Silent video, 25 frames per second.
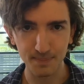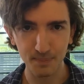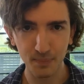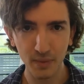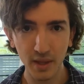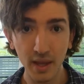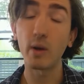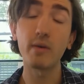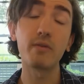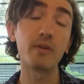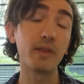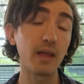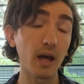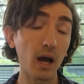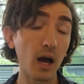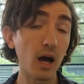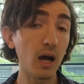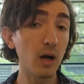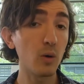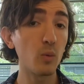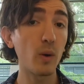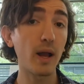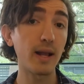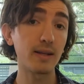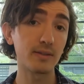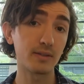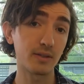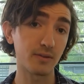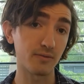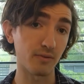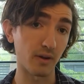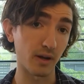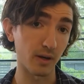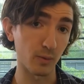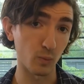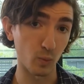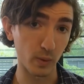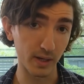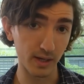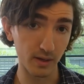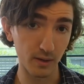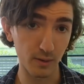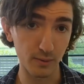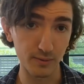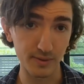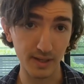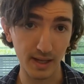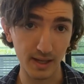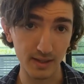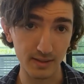However, there are ways to run
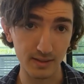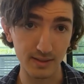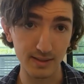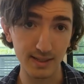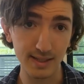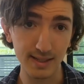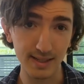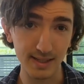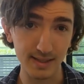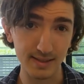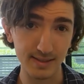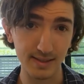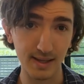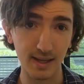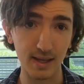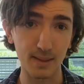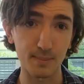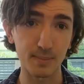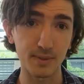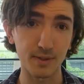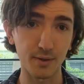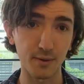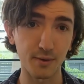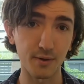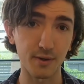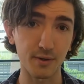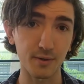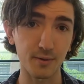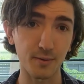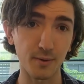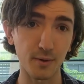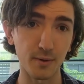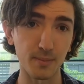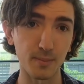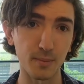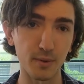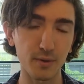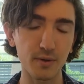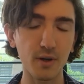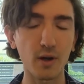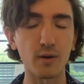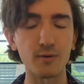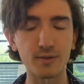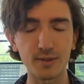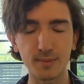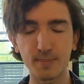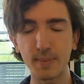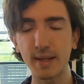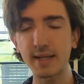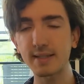Windows and Linux apps on a Chromebook. I'll
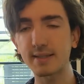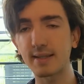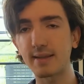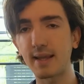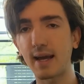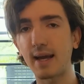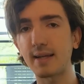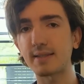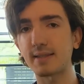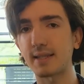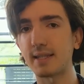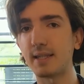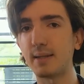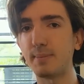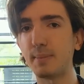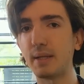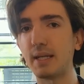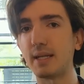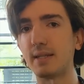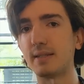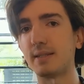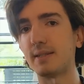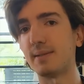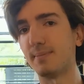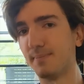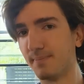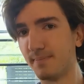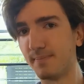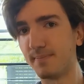speak to that in a minute.